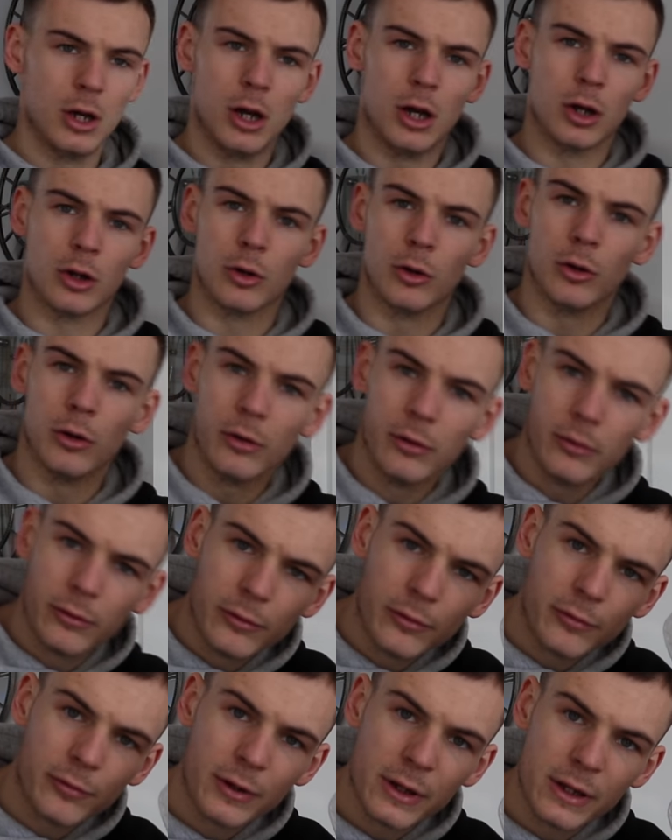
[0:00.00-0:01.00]
I've got
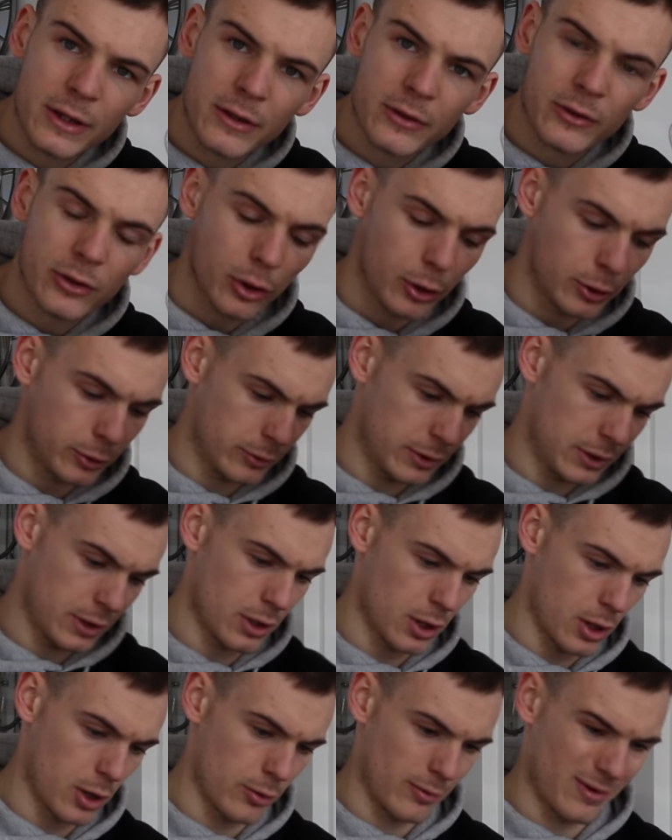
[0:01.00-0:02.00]
three of the tiger and
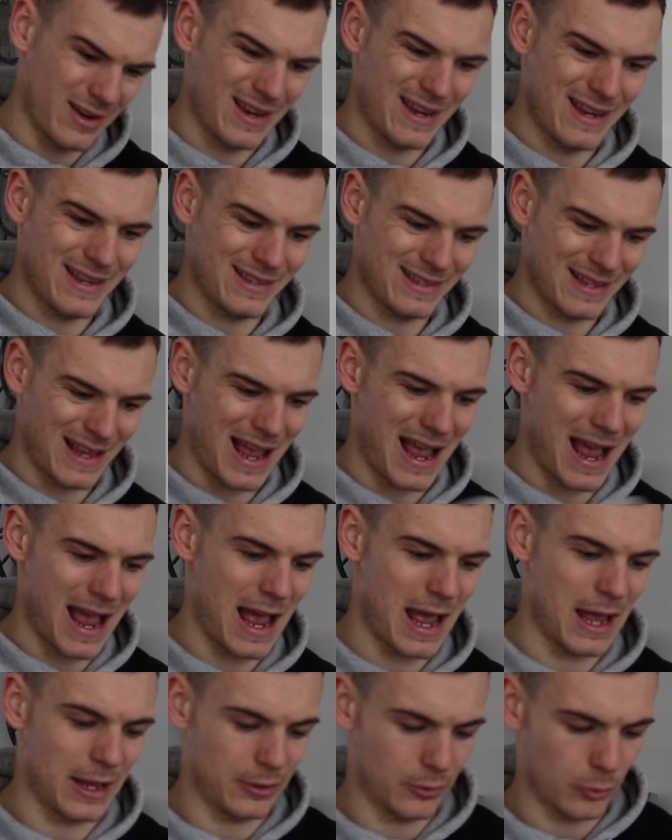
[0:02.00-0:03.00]
curries
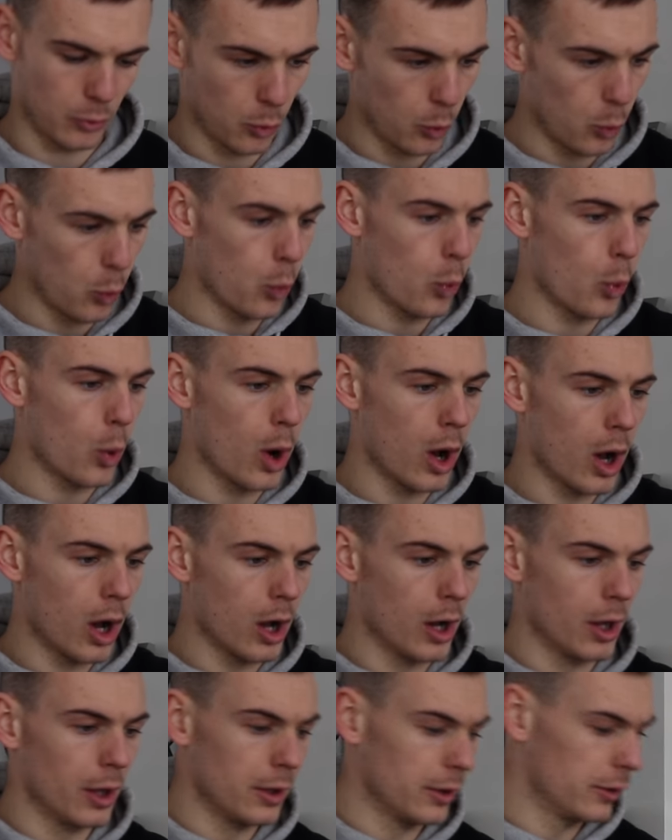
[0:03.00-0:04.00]
and
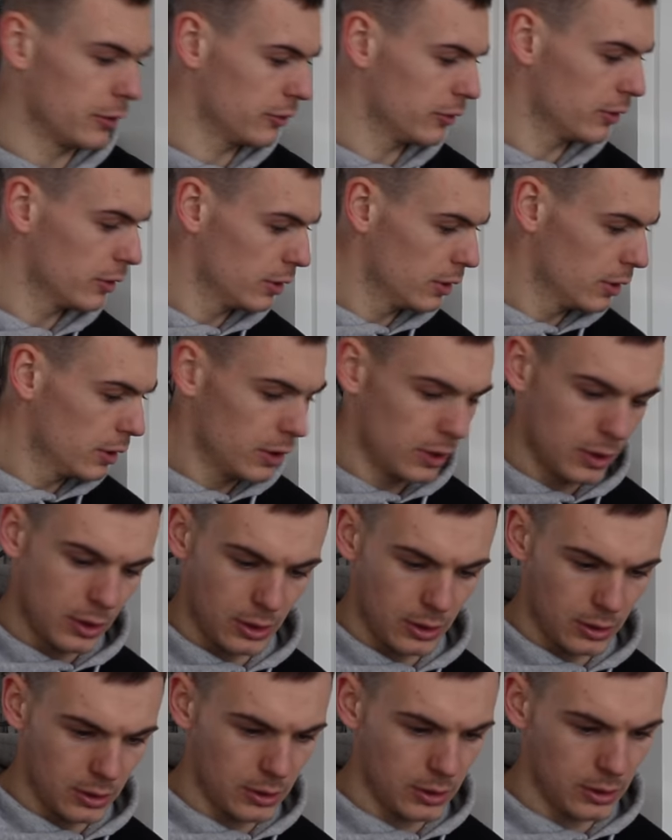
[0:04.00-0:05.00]
one
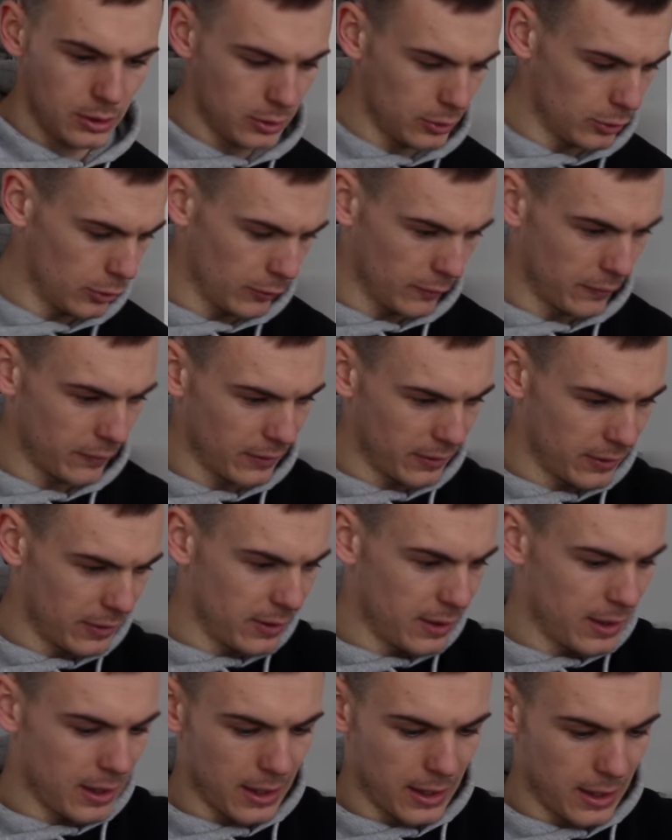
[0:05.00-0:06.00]
of
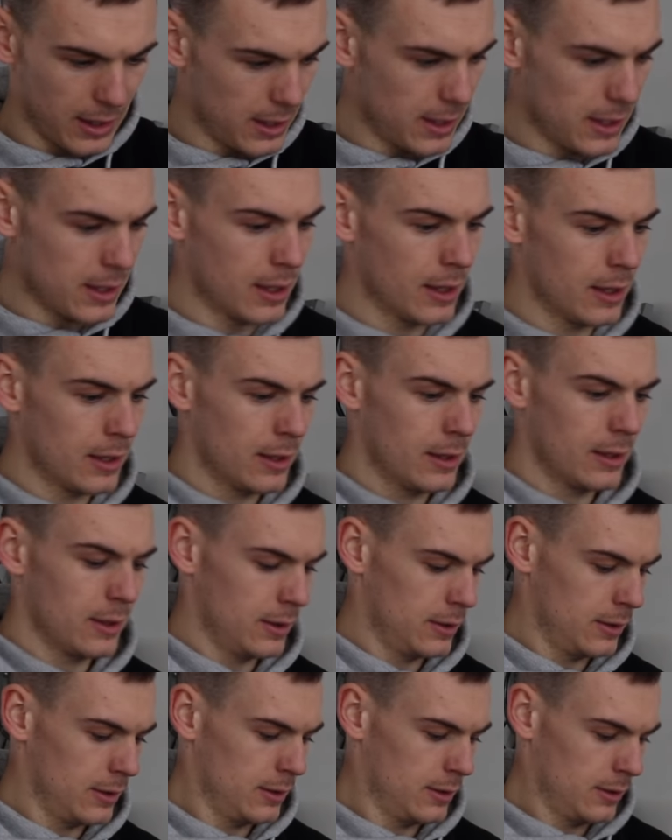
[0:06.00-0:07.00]
the
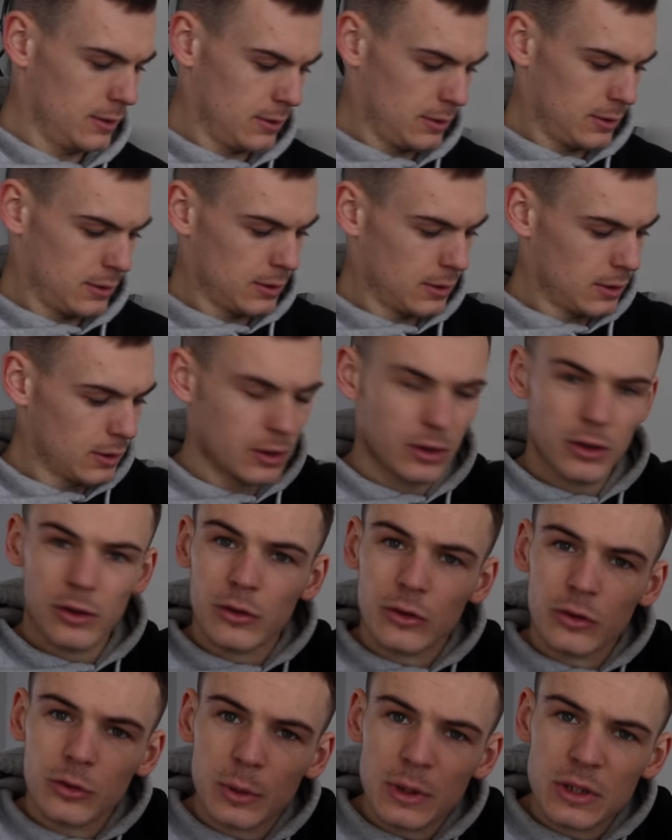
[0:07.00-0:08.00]

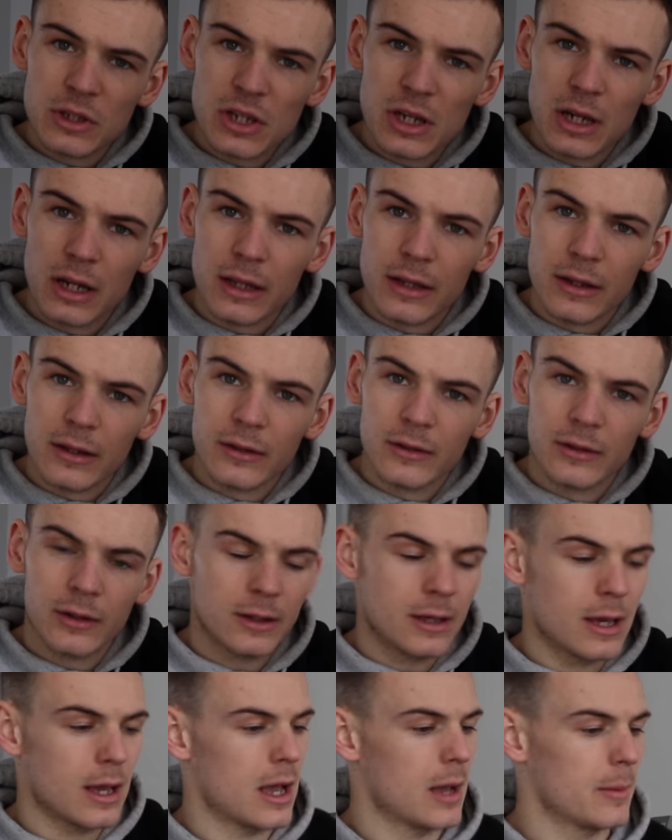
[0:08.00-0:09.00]
sweet chilli. So
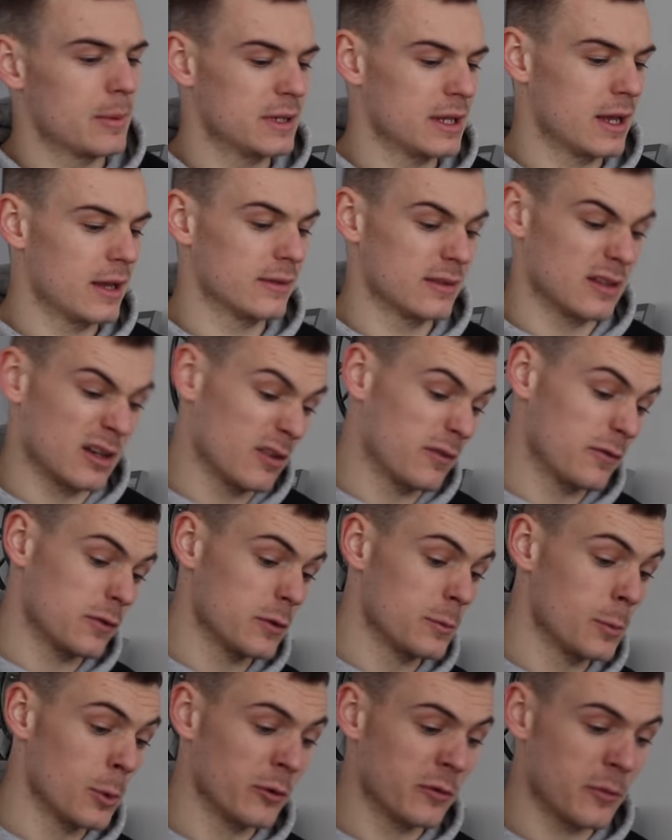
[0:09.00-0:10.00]
yeah, happy days and a
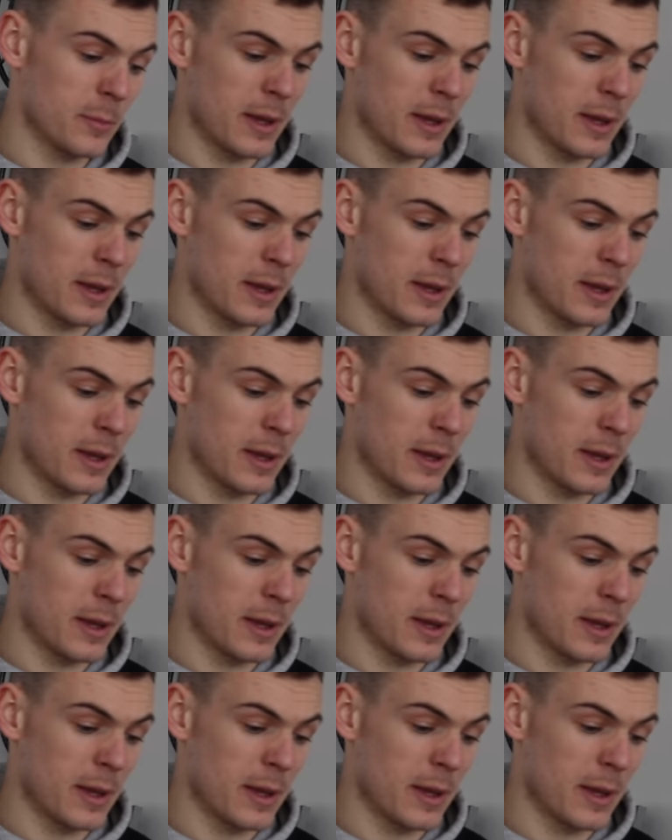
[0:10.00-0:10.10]
few more for